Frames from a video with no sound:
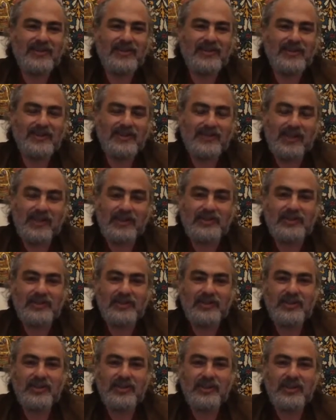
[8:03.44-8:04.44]
it's
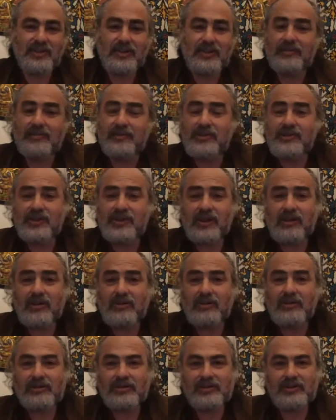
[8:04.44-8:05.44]
actually a
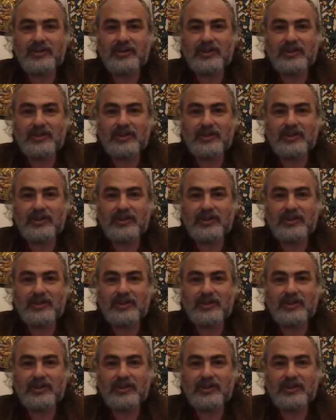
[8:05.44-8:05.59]
result